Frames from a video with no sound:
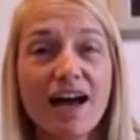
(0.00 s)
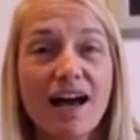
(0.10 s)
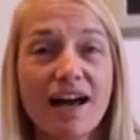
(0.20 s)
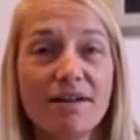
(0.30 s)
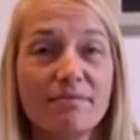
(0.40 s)

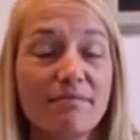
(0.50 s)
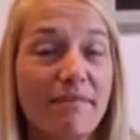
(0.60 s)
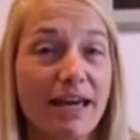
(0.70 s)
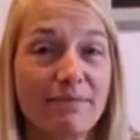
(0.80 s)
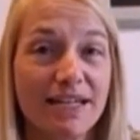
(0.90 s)
Um,
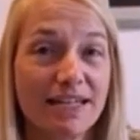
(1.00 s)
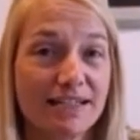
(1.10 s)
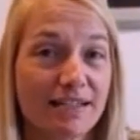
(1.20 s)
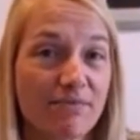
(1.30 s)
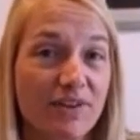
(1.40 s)
maybe
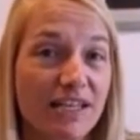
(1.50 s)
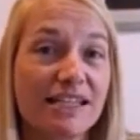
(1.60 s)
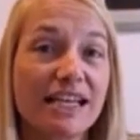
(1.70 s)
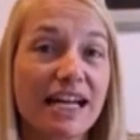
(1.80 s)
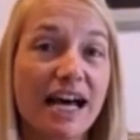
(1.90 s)

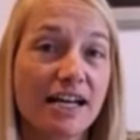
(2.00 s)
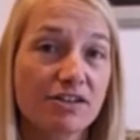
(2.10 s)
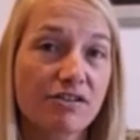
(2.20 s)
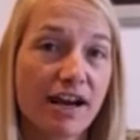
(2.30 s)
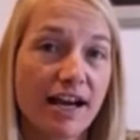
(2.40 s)
something that I
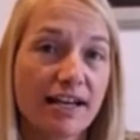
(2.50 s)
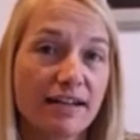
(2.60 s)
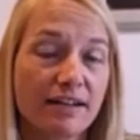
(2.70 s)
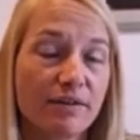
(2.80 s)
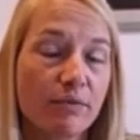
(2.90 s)
tried
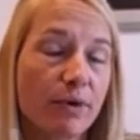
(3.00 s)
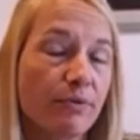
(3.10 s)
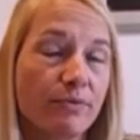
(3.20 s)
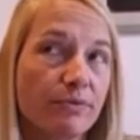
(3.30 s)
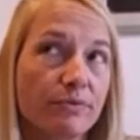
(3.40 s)

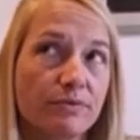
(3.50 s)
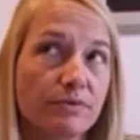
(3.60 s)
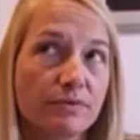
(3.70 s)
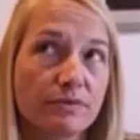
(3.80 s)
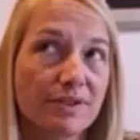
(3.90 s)
won't
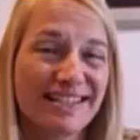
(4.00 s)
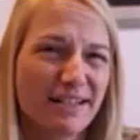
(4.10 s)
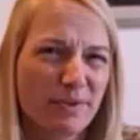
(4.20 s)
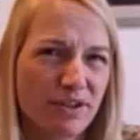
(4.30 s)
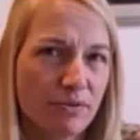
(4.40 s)

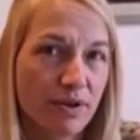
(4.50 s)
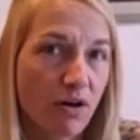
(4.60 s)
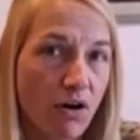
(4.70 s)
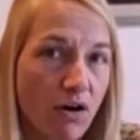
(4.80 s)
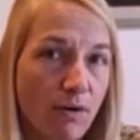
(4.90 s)
sit with you
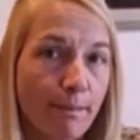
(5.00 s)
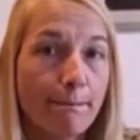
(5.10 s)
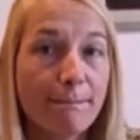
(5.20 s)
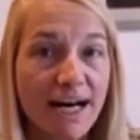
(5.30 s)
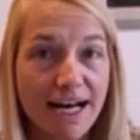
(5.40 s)
at
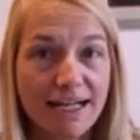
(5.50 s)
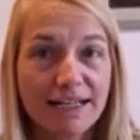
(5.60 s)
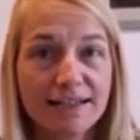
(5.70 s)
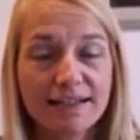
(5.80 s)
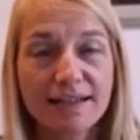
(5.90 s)
all, but
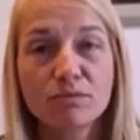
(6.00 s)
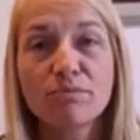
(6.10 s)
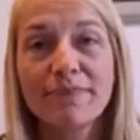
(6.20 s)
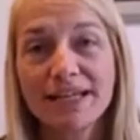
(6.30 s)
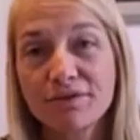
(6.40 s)
it will
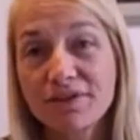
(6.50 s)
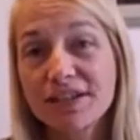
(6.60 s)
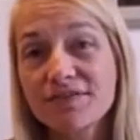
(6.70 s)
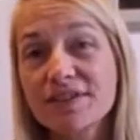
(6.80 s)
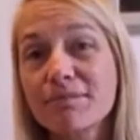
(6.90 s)
make you
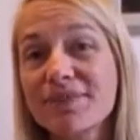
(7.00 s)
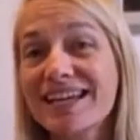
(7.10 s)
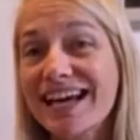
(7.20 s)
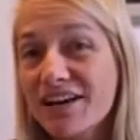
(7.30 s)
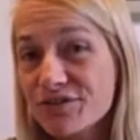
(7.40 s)
think of
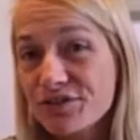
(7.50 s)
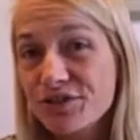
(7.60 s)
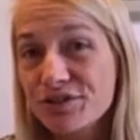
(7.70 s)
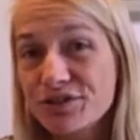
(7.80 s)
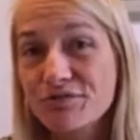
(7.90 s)
something else
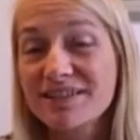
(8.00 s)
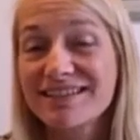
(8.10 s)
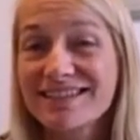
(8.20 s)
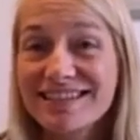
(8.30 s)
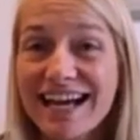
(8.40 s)
you could do
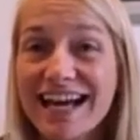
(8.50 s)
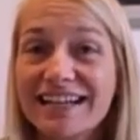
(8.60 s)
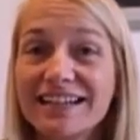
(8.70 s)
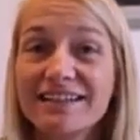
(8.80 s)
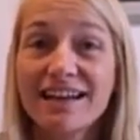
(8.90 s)

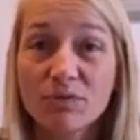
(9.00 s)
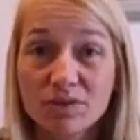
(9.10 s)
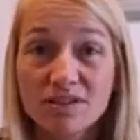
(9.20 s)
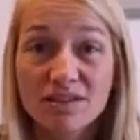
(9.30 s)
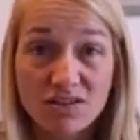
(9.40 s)
instead that
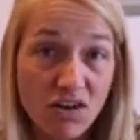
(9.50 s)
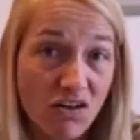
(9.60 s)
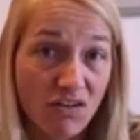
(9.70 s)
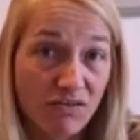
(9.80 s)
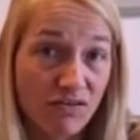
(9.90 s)
would
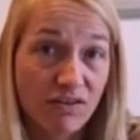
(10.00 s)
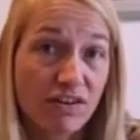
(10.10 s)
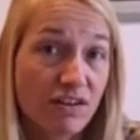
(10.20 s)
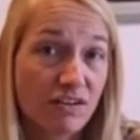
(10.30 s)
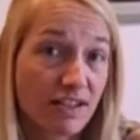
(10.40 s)
solve
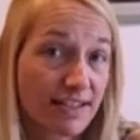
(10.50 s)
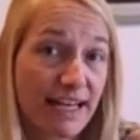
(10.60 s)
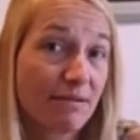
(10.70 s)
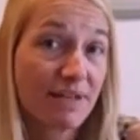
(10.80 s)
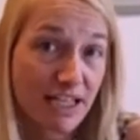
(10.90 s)
the
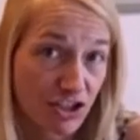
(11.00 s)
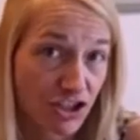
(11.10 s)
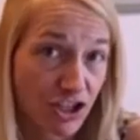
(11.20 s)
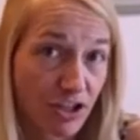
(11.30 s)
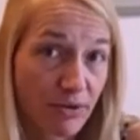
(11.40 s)
same
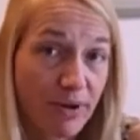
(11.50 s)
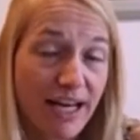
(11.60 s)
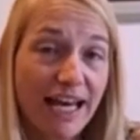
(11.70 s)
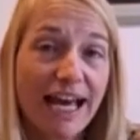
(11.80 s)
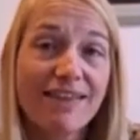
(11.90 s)
issue.
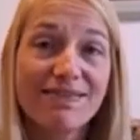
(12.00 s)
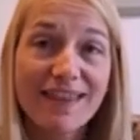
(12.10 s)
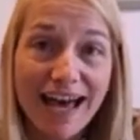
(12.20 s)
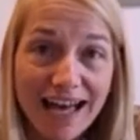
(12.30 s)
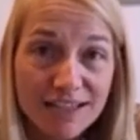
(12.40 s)
And
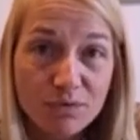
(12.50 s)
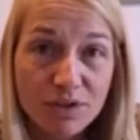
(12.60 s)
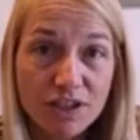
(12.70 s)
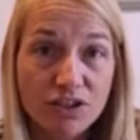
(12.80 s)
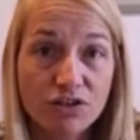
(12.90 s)
that's
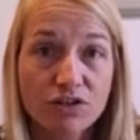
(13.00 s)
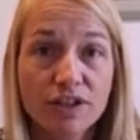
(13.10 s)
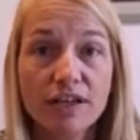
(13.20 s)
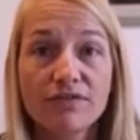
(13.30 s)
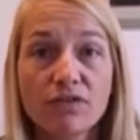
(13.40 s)
what you're
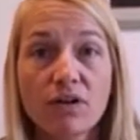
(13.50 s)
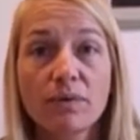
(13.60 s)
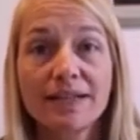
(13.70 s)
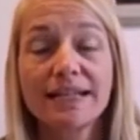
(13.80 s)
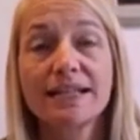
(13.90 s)
looking for
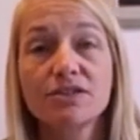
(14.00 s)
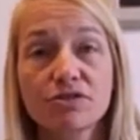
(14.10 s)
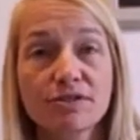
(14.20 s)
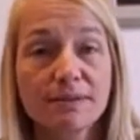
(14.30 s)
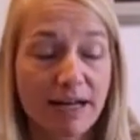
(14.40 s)
with the
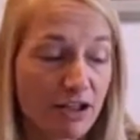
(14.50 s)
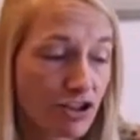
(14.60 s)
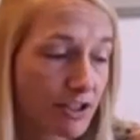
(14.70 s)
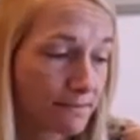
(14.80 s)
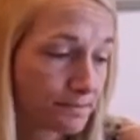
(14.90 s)
introspection.